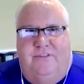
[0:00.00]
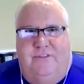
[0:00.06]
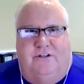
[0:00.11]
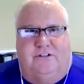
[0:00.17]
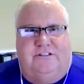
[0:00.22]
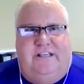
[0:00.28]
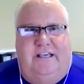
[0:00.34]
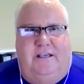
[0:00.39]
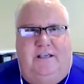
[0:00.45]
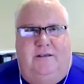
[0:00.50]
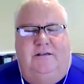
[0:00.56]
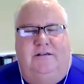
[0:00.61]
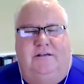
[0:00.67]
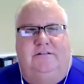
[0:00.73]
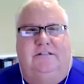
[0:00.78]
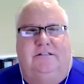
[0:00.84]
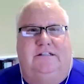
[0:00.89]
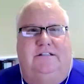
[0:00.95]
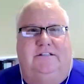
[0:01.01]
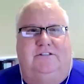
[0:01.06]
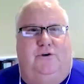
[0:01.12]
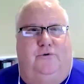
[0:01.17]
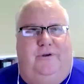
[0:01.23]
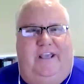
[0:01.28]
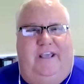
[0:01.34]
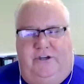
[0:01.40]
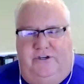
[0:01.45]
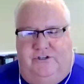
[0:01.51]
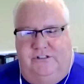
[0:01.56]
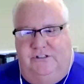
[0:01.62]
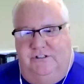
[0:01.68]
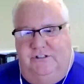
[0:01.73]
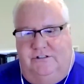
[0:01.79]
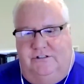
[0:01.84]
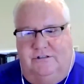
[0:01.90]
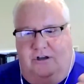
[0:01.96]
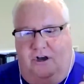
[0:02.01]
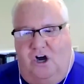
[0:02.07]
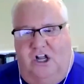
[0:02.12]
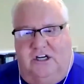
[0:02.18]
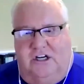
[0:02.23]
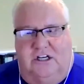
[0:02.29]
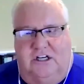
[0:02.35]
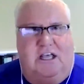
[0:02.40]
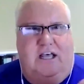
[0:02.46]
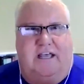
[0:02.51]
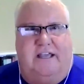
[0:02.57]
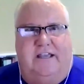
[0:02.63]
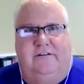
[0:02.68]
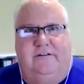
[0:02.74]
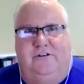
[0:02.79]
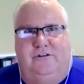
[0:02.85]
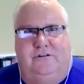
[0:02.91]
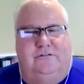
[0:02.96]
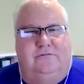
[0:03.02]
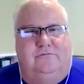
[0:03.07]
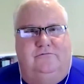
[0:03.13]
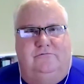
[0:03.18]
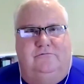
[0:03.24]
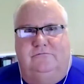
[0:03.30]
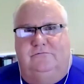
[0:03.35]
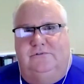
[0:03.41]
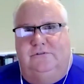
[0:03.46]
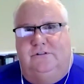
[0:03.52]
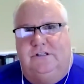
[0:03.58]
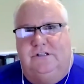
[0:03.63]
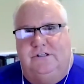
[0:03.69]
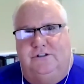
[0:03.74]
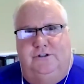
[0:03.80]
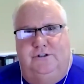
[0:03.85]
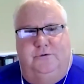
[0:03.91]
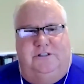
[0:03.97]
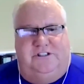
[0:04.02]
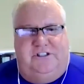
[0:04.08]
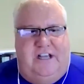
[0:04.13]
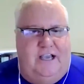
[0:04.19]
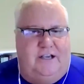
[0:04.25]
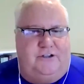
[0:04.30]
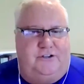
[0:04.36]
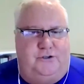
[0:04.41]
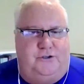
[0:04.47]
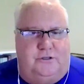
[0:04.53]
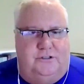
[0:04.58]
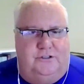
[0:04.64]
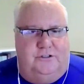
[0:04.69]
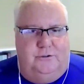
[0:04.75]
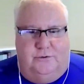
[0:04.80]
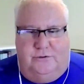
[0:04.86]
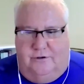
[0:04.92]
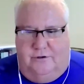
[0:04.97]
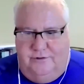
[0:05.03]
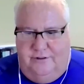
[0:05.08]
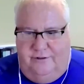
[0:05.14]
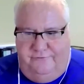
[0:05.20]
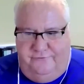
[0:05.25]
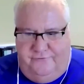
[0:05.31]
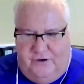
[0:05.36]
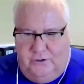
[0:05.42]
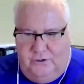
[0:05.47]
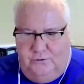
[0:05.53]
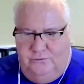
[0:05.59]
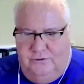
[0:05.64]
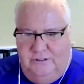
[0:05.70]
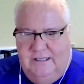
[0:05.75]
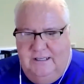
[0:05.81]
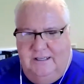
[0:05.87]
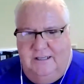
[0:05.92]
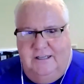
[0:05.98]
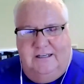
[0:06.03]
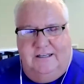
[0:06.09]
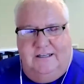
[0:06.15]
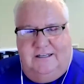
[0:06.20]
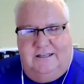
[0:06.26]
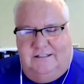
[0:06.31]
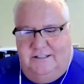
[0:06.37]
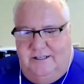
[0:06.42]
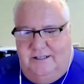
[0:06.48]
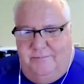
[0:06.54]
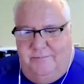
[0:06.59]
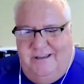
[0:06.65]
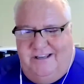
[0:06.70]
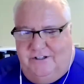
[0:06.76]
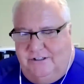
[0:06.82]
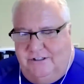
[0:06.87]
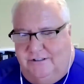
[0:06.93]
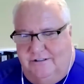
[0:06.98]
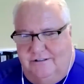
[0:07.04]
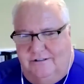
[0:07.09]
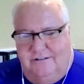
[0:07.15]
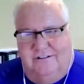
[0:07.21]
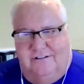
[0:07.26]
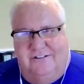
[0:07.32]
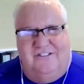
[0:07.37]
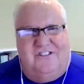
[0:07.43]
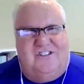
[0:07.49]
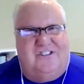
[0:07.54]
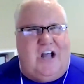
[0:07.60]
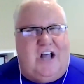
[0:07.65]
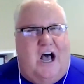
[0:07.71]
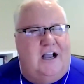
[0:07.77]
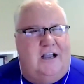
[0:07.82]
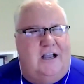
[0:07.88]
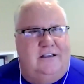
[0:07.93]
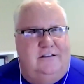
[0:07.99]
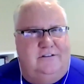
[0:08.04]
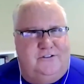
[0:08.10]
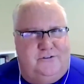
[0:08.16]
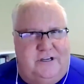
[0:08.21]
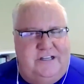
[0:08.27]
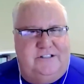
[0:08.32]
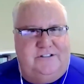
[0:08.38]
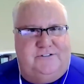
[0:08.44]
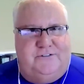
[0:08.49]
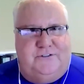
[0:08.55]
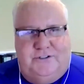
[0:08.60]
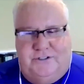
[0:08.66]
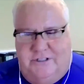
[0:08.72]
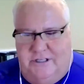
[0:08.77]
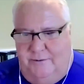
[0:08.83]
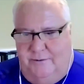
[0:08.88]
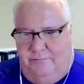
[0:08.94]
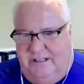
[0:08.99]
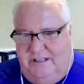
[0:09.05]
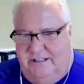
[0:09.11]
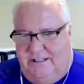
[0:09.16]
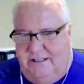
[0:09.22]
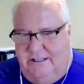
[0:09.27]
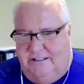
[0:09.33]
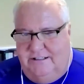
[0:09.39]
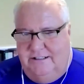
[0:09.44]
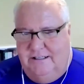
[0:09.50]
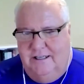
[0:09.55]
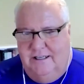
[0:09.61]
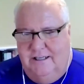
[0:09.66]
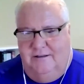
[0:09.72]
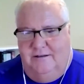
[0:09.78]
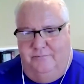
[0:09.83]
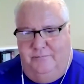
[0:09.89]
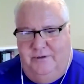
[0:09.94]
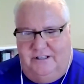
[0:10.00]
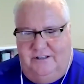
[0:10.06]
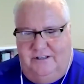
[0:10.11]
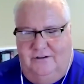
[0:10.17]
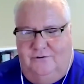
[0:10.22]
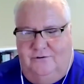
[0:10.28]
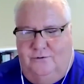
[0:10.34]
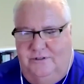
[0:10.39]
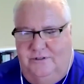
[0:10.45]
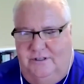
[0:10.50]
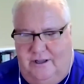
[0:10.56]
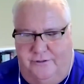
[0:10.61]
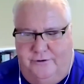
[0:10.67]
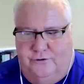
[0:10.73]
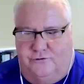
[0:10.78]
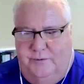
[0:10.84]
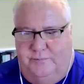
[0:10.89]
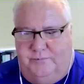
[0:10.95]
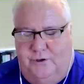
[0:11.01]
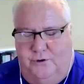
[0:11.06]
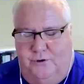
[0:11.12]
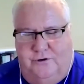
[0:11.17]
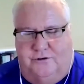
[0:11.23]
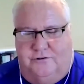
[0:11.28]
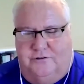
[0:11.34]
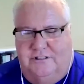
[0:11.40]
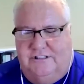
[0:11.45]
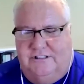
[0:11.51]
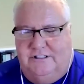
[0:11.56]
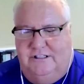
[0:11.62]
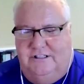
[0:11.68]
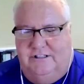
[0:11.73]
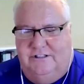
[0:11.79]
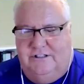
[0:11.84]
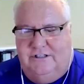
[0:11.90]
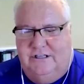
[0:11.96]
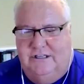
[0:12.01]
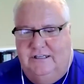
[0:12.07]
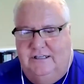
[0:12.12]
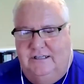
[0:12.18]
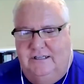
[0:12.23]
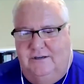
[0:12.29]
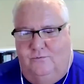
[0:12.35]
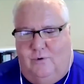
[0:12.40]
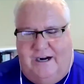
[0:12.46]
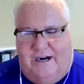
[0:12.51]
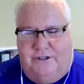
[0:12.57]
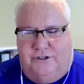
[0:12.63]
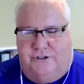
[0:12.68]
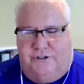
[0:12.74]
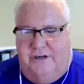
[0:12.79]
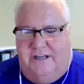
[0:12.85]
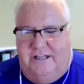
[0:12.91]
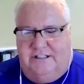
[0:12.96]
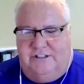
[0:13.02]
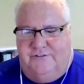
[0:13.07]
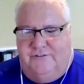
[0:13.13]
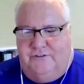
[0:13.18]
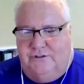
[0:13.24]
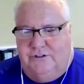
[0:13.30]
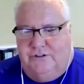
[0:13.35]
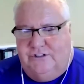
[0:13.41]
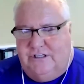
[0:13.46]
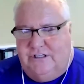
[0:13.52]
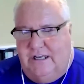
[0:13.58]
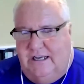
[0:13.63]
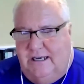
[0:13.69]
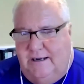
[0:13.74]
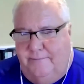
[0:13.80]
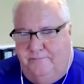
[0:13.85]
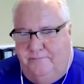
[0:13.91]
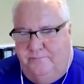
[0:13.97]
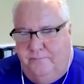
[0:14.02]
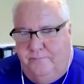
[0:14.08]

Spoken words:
They'll take donations online. You can do a check. You can do it over the phone. Linda mentioned stock transfers can be done, a Bitcoin, other cryptocurrencies, wire transfers.